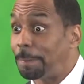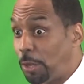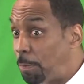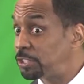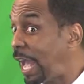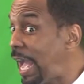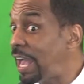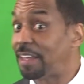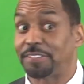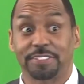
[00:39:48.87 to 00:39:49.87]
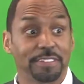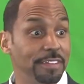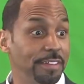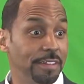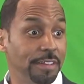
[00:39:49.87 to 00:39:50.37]
He opened your eyes.
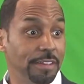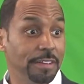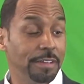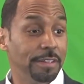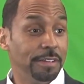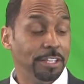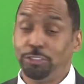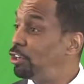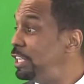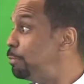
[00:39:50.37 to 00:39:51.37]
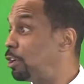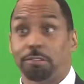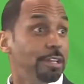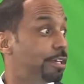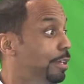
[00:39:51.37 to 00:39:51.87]
And you couldn't even look around.